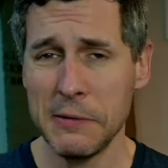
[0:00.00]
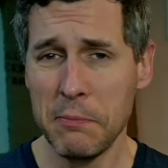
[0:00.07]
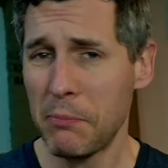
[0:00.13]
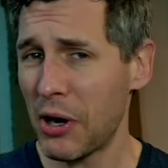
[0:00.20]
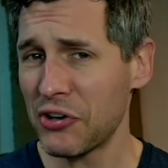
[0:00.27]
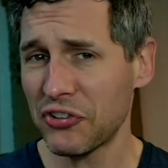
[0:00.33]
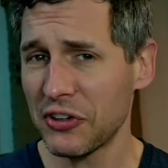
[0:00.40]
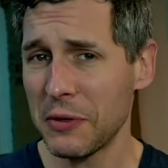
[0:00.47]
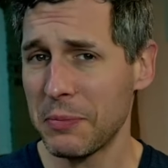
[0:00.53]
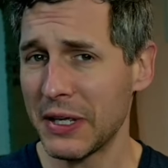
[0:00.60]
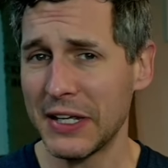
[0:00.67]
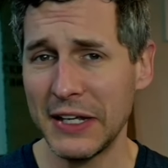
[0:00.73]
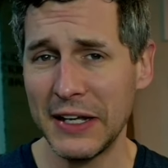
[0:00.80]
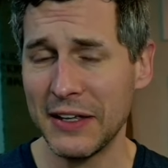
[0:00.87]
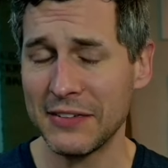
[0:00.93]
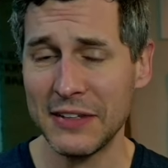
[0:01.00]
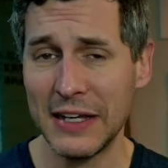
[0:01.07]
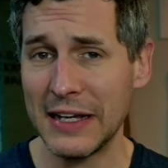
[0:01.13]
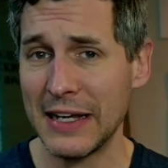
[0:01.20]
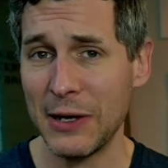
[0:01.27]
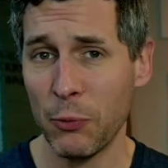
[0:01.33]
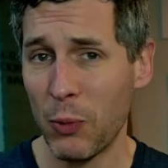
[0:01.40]
Partially because,
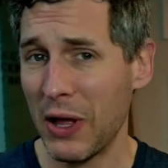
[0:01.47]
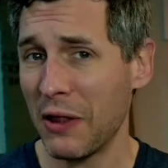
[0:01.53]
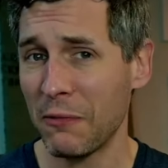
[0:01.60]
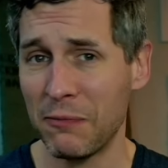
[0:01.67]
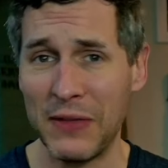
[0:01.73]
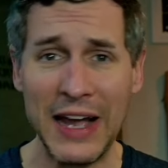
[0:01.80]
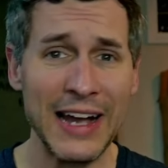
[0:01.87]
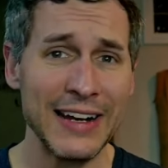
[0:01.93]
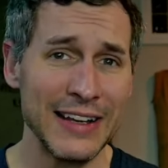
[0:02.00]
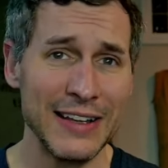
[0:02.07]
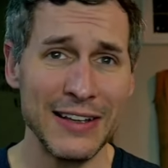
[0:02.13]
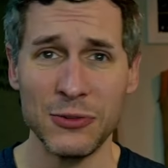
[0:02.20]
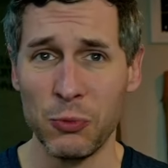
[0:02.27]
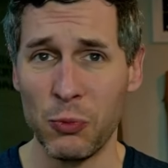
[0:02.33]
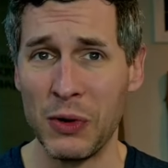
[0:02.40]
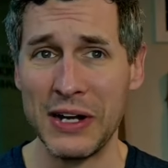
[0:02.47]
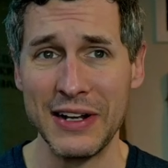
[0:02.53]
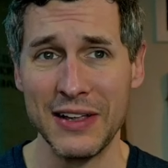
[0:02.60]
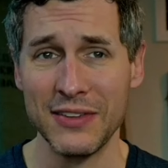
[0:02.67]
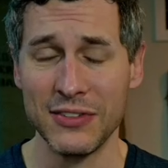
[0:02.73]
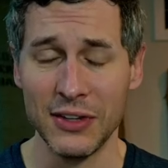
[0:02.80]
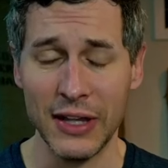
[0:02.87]
well, that is what
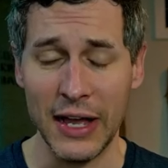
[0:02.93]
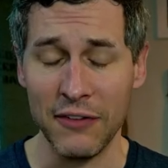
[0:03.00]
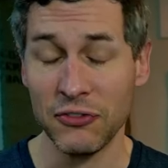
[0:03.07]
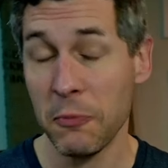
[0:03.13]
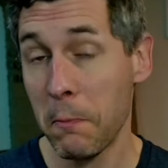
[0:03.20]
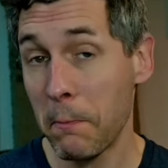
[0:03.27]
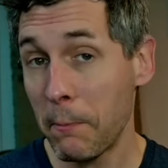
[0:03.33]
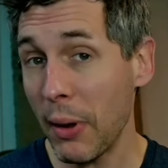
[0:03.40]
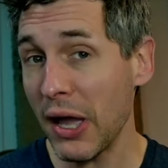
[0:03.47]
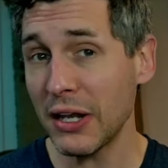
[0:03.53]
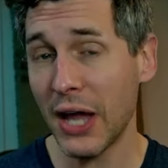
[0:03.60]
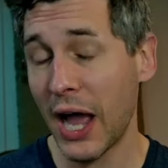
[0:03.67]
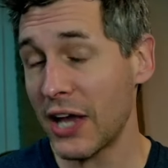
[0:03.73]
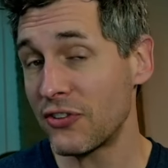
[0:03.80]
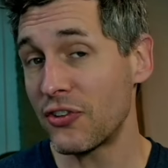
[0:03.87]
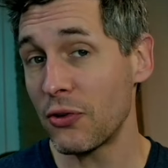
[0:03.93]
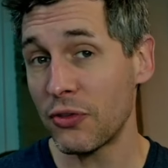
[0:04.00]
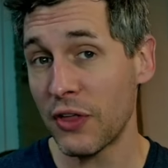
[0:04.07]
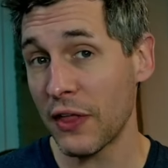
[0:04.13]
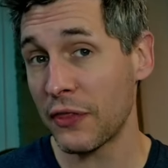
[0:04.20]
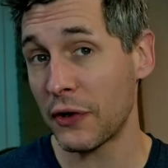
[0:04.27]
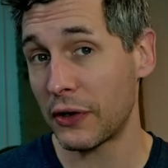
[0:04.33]
is left. But I do
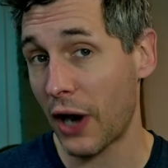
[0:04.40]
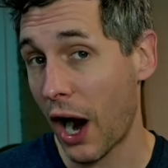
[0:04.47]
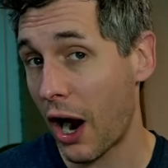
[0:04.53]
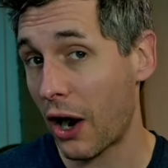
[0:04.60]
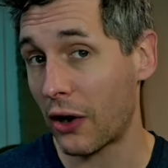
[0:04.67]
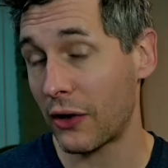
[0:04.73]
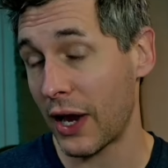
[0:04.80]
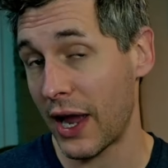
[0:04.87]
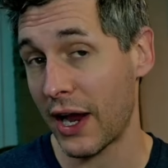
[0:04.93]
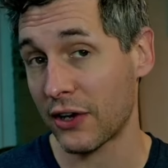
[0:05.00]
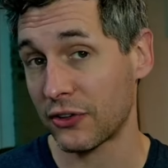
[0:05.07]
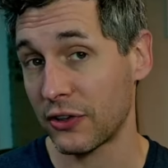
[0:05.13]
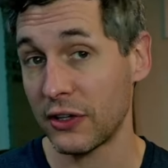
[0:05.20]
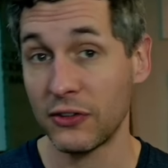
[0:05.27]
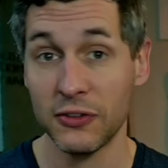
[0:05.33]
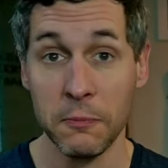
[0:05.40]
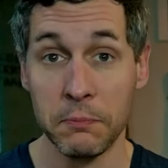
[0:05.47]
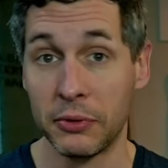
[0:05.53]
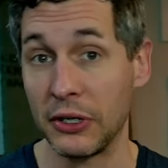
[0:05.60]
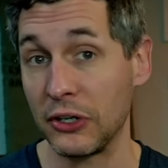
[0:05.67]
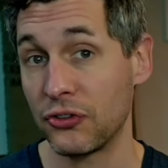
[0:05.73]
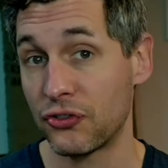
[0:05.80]
think there are actually some
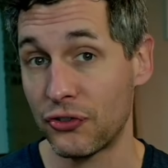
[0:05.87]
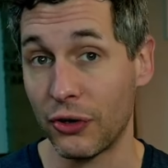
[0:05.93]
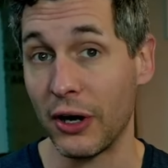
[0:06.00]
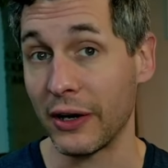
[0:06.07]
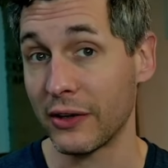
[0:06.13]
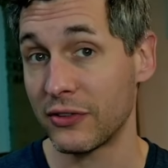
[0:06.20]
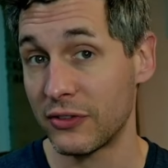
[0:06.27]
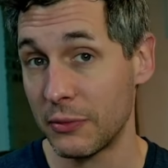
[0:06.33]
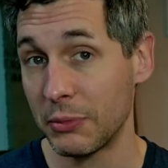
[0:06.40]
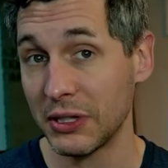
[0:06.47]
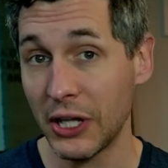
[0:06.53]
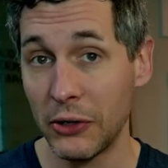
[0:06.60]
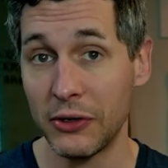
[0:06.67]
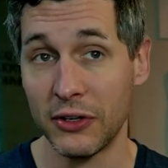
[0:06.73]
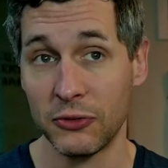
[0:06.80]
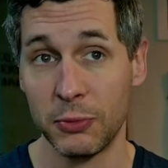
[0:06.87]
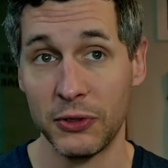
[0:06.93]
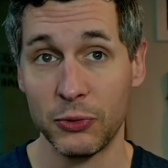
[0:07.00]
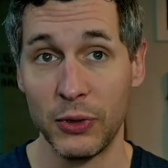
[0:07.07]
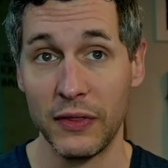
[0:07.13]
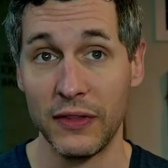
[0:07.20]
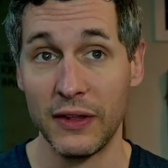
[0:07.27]
pretty strong similarities
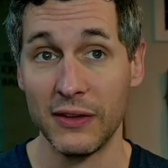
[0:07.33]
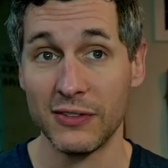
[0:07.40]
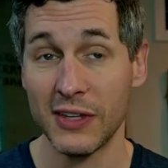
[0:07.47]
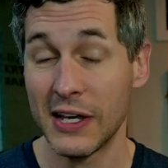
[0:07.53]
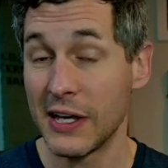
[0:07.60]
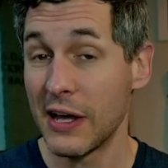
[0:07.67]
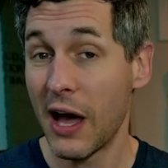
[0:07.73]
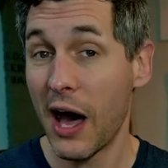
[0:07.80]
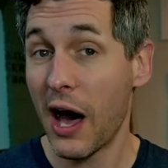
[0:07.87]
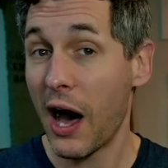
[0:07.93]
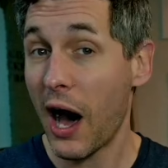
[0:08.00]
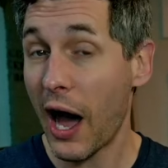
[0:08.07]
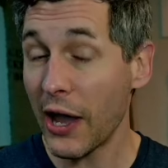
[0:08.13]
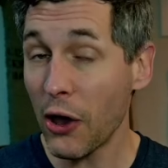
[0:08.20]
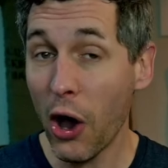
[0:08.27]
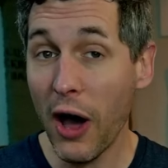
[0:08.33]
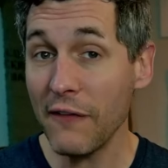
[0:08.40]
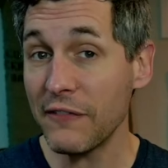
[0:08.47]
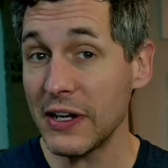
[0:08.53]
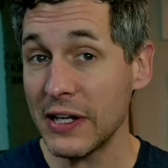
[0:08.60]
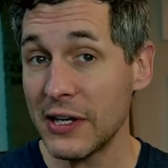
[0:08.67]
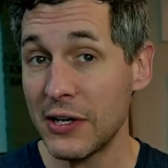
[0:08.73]
between these. I
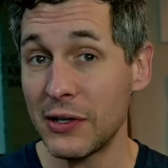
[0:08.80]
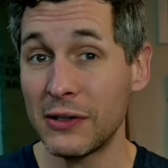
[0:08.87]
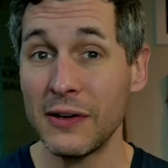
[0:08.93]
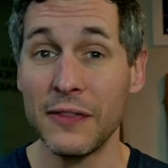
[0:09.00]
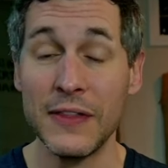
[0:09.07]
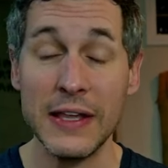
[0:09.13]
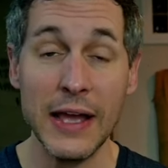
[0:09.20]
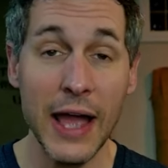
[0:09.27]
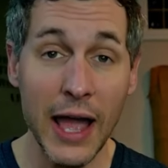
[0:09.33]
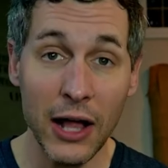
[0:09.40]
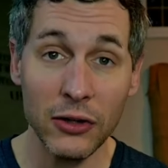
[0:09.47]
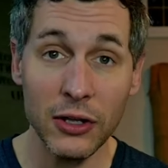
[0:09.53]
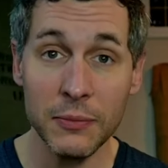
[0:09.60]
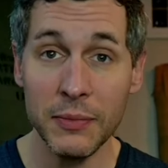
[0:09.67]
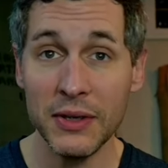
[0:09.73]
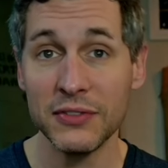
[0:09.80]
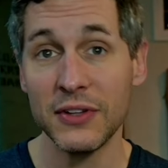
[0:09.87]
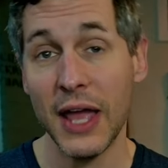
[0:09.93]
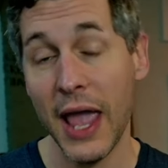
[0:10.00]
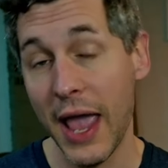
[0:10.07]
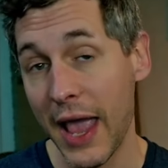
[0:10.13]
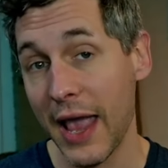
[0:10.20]
often hear the Alchemist
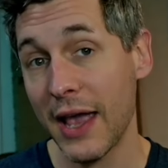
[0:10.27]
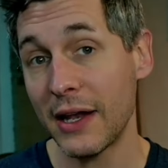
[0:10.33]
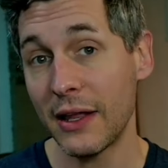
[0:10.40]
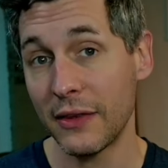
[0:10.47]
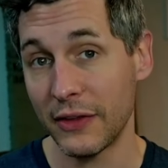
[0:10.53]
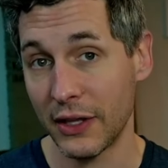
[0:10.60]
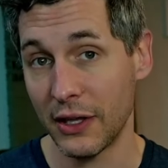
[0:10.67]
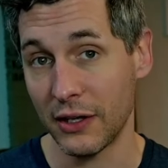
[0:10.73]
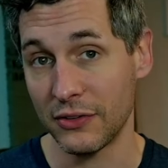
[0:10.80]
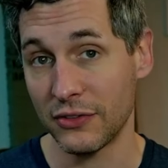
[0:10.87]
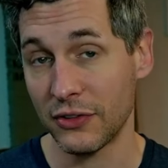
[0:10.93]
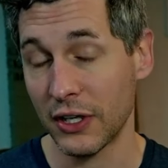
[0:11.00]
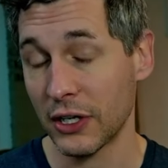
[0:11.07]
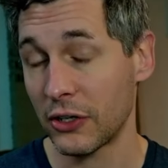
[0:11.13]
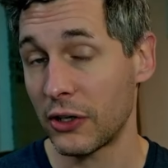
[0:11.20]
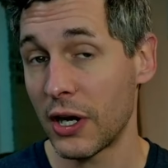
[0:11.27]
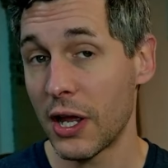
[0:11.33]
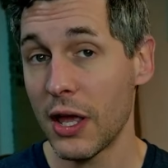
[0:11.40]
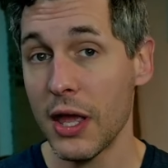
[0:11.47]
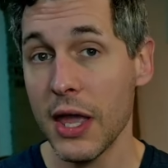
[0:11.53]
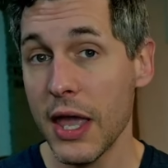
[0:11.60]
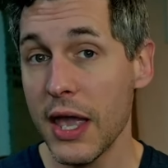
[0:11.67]
and the Gunslinger
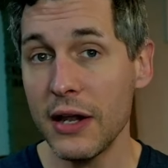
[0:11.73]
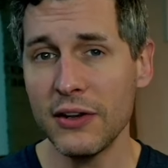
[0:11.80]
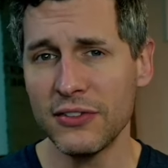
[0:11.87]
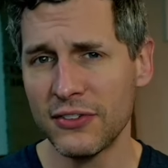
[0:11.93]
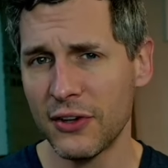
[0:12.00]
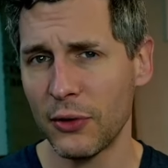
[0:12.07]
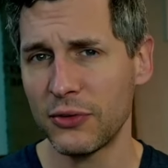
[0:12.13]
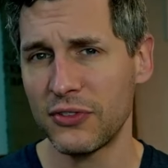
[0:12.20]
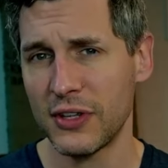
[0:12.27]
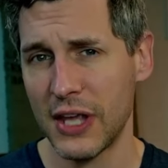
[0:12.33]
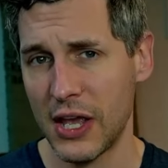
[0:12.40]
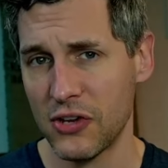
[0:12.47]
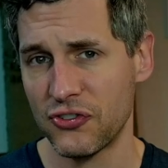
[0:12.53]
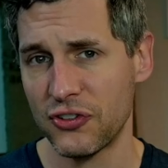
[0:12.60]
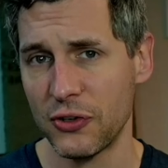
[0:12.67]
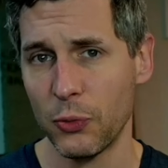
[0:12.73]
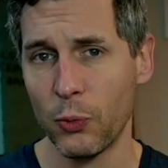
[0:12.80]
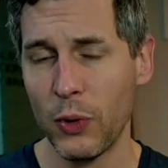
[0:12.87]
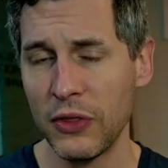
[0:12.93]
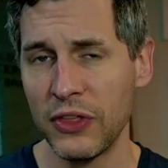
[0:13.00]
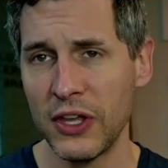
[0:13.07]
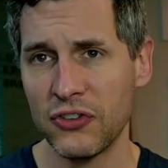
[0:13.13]
in association
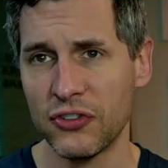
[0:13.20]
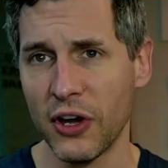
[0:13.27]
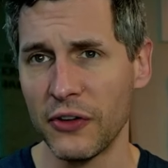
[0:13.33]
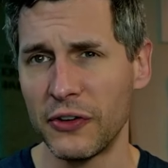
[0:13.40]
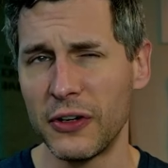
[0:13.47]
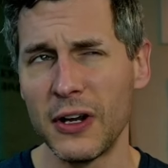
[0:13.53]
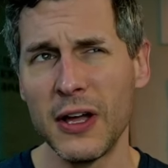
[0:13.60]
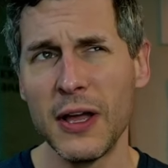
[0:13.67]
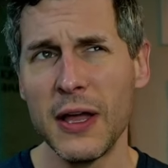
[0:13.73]
with each other